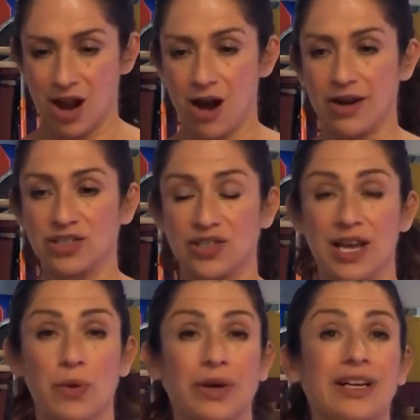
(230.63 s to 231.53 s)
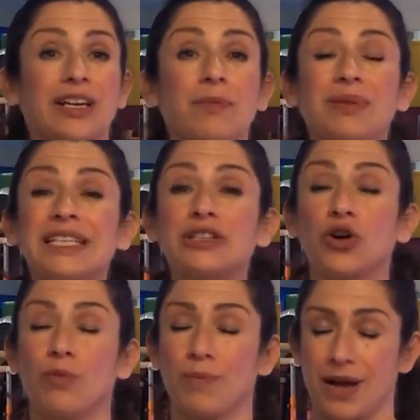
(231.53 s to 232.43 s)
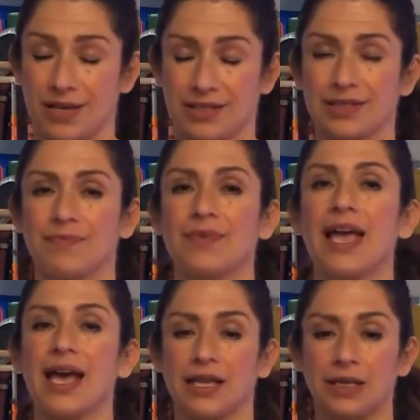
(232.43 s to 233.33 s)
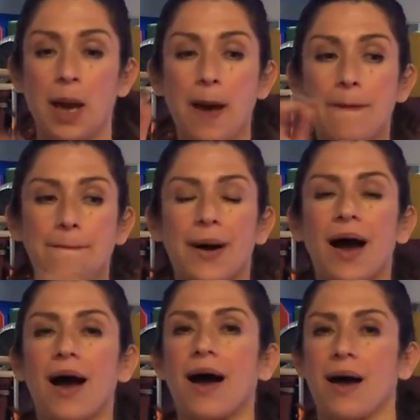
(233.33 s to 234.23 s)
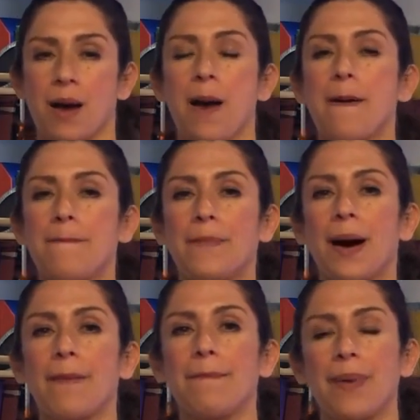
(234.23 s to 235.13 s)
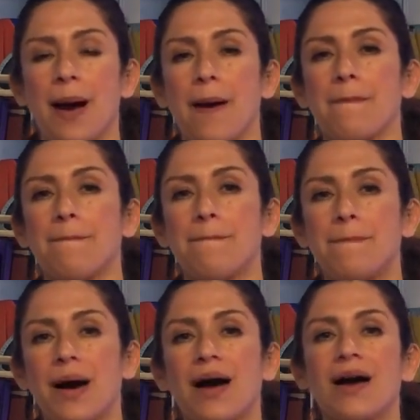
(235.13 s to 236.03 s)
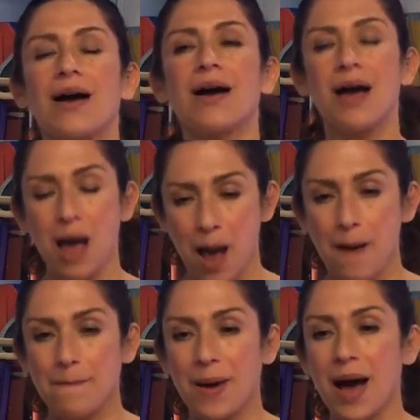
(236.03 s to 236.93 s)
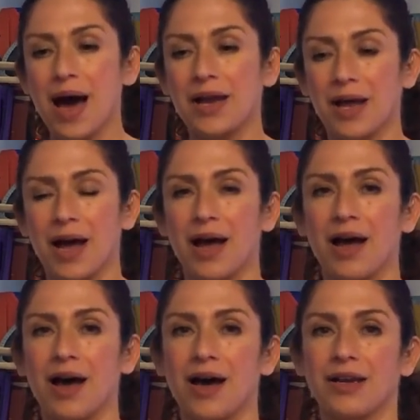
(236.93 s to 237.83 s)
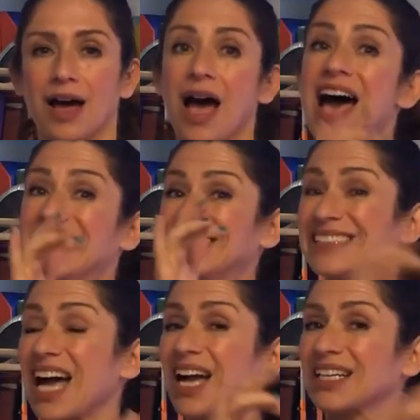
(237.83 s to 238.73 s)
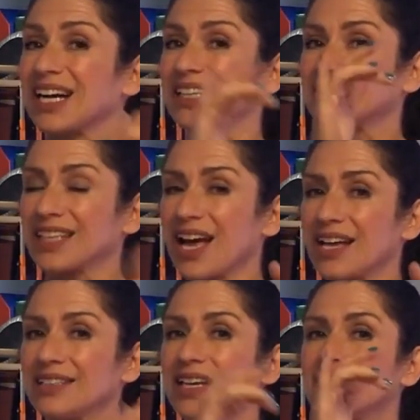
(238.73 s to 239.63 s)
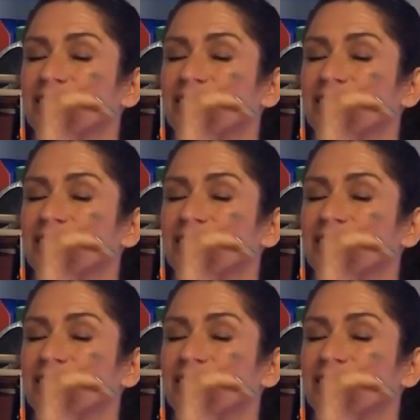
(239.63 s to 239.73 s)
All right, so now we're going to complete the compás. And ba, ba, bum, ba, ba, da, da. Da, ga, dun,